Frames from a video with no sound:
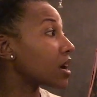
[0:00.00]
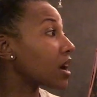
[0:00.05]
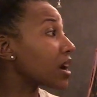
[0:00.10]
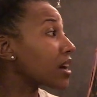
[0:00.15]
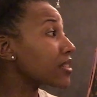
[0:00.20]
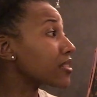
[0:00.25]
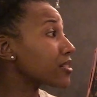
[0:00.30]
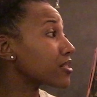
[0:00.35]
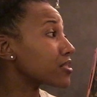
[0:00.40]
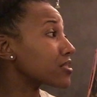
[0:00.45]

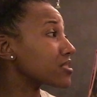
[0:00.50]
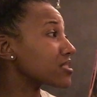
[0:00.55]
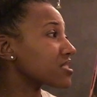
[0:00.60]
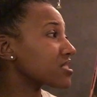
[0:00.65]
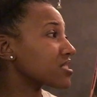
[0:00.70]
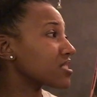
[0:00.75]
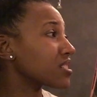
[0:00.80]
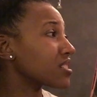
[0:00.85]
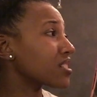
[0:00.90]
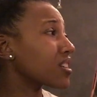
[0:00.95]
Others
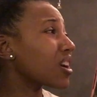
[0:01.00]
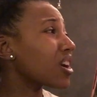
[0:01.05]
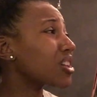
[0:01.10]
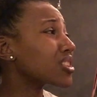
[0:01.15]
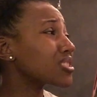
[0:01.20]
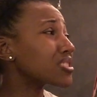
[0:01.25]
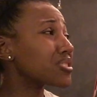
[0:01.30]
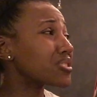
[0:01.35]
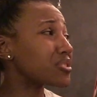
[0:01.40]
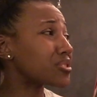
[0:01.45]

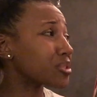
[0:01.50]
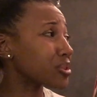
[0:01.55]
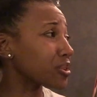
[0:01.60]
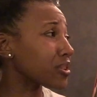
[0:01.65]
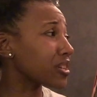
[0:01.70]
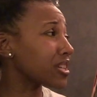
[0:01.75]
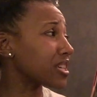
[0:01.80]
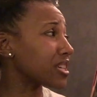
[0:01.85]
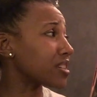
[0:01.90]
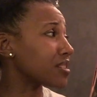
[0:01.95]
call us
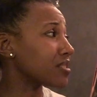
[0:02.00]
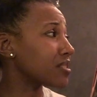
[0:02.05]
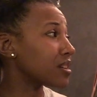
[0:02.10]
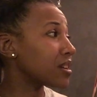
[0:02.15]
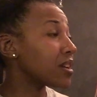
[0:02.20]
dirty.